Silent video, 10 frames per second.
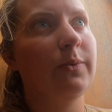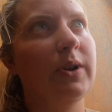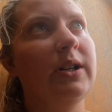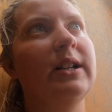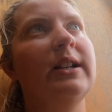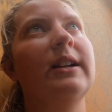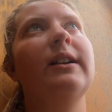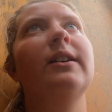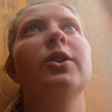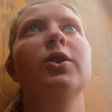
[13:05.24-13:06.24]
one and
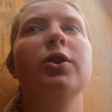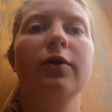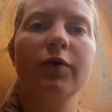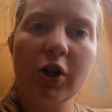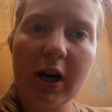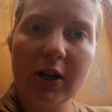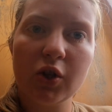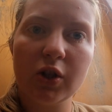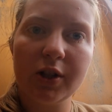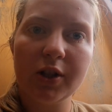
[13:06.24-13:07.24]
could have
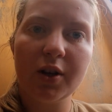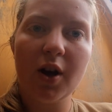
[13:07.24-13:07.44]
changed it